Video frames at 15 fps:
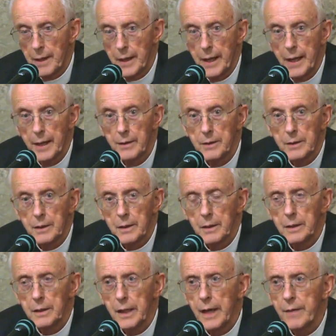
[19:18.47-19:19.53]

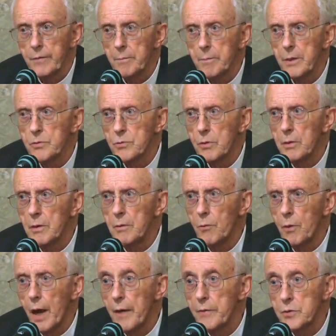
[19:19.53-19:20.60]
and gave a most,
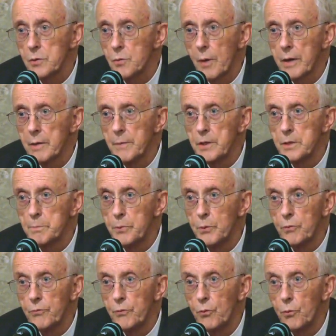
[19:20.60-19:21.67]
I think, one of the most
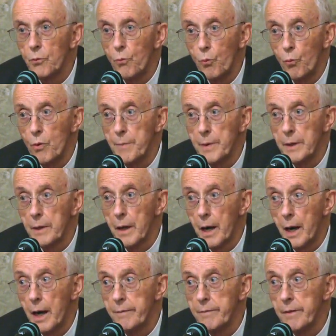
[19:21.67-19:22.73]
beautiful women
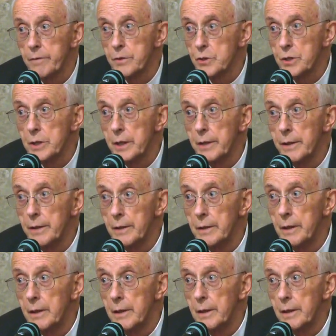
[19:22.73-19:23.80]
I've ever
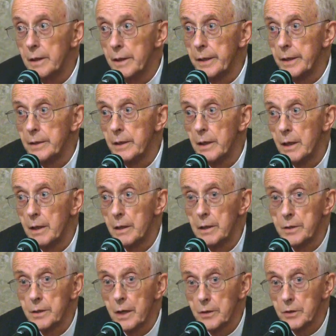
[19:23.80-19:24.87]
seen, in her
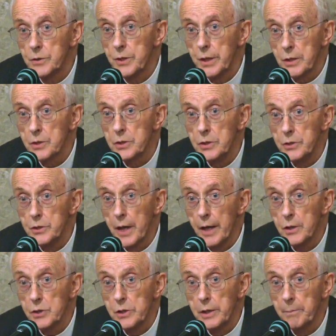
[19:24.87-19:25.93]
60s
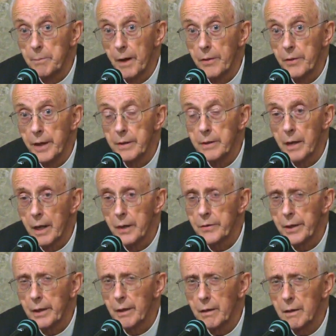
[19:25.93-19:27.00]
actually by then, I
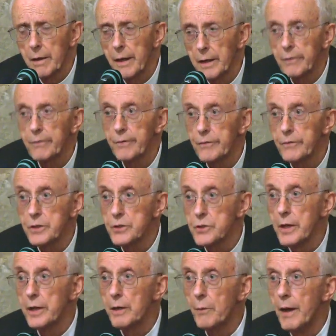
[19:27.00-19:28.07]
think, late 50s
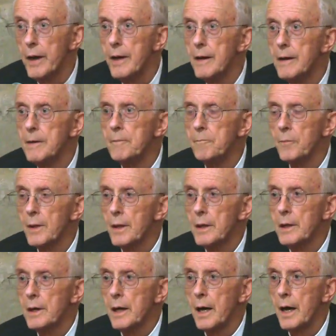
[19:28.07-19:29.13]
anyway.
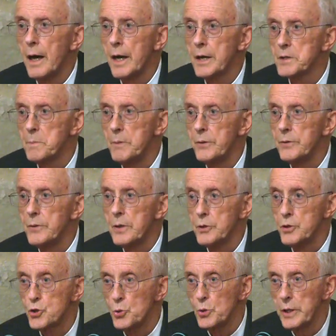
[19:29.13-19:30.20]
Her
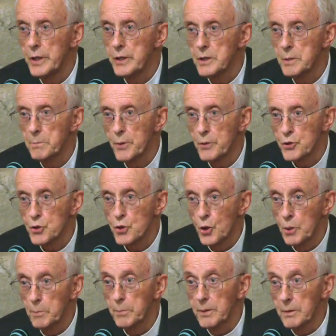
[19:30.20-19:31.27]
husband, Julia de
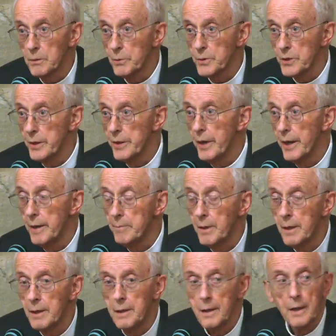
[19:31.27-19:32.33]
Beausobre was her
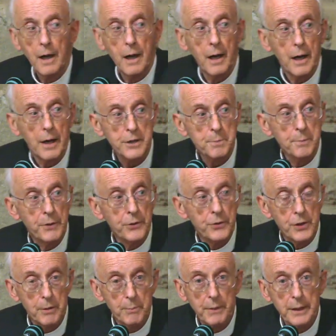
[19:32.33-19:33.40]
name, her husband
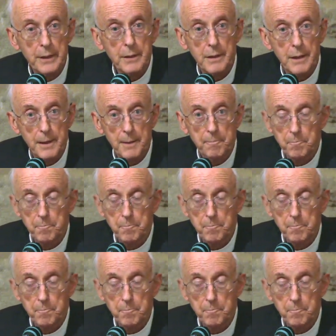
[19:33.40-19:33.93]
had been